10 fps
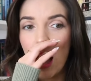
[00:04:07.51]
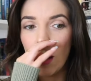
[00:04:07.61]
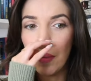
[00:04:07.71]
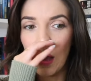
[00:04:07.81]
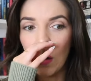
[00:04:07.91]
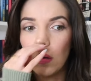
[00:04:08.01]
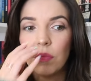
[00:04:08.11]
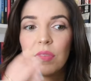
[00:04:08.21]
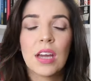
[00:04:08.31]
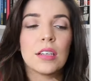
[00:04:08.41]

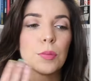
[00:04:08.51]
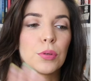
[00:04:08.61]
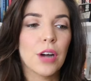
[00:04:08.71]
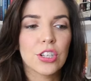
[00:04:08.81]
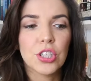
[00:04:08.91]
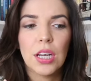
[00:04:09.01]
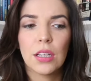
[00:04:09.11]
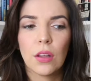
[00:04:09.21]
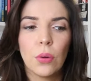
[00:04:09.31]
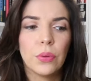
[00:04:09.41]
about
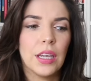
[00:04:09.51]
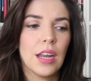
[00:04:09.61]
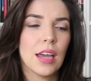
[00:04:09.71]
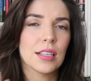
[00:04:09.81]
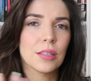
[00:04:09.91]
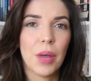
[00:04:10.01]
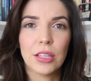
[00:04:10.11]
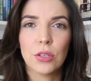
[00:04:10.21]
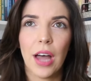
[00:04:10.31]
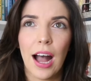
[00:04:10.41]
depression, loneliness,
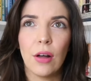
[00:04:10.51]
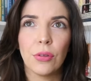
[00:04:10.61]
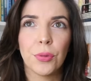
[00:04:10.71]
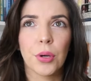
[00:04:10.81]
mental health,